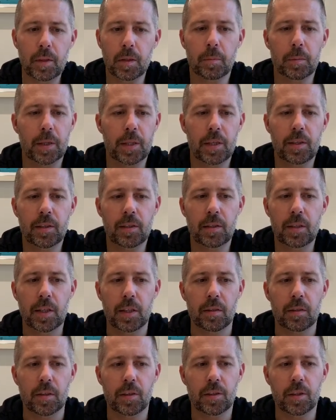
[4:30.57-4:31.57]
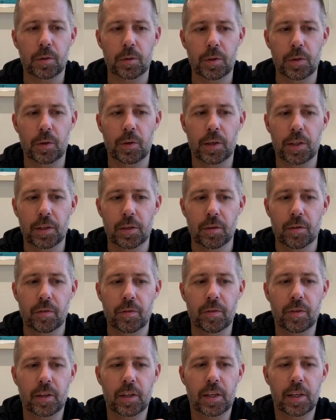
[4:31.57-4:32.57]
but there's no signs
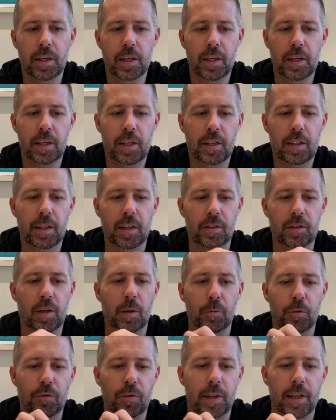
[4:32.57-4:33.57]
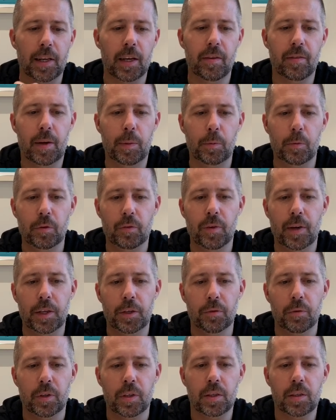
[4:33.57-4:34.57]
of that's come straight out of Apple's
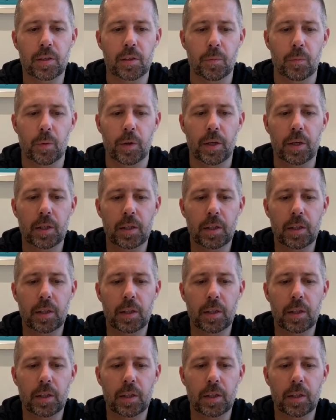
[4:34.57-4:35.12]
factory somewhere.